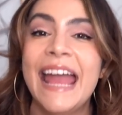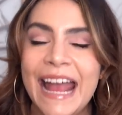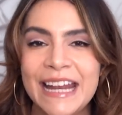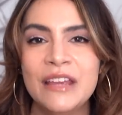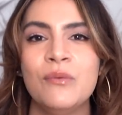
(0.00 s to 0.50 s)

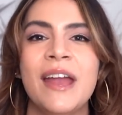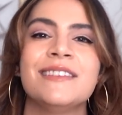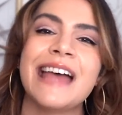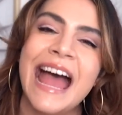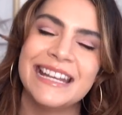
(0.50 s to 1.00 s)

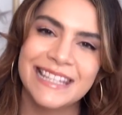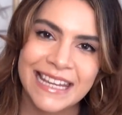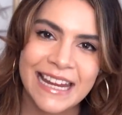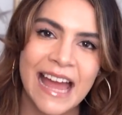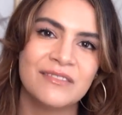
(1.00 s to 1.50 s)
Anyways, I
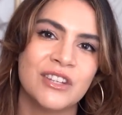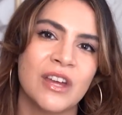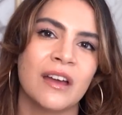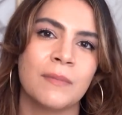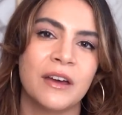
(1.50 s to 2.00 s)
did have to
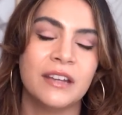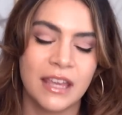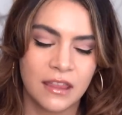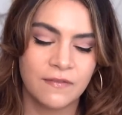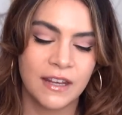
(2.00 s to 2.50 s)
talk about it
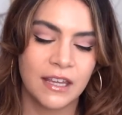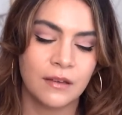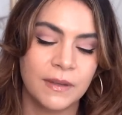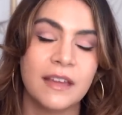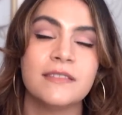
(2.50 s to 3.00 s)
in the video
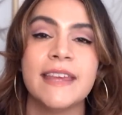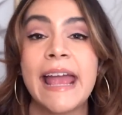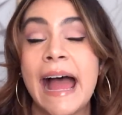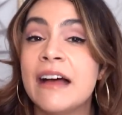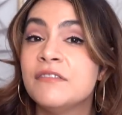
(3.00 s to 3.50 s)
because they
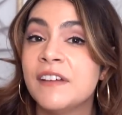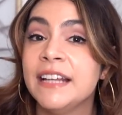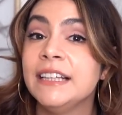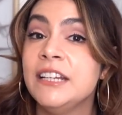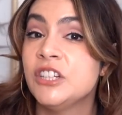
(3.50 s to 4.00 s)
have
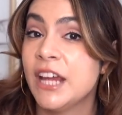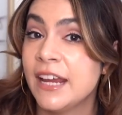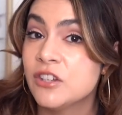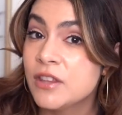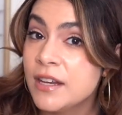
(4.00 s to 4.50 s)
finally
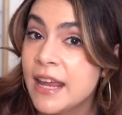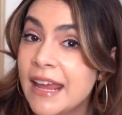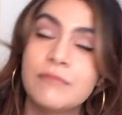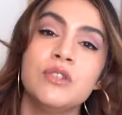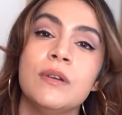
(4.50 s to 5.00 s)
changed the
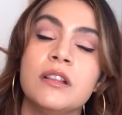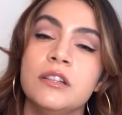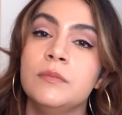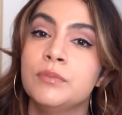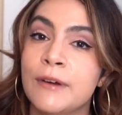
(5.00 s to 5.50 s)
name to
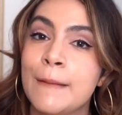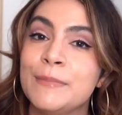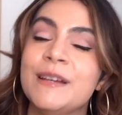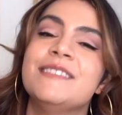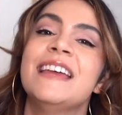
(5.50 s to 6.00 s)
include
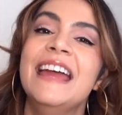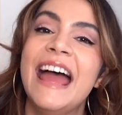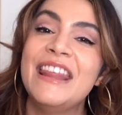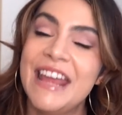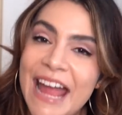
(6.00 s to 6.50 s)
propolis,
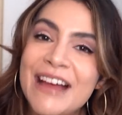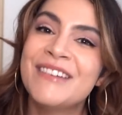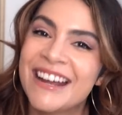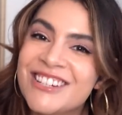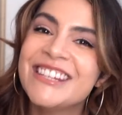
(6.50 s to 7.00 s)
and they have
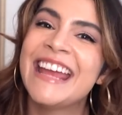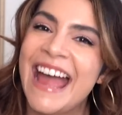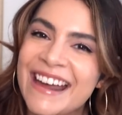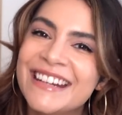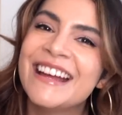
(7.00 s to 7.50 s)
actually
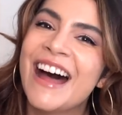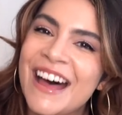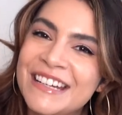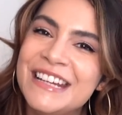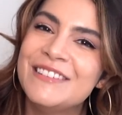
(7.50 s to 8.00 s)
added
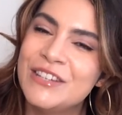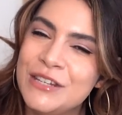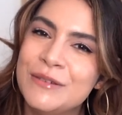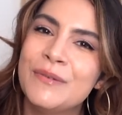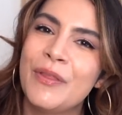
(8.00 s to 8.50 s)
honey
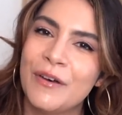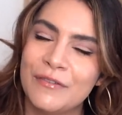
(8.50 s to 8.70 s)
to the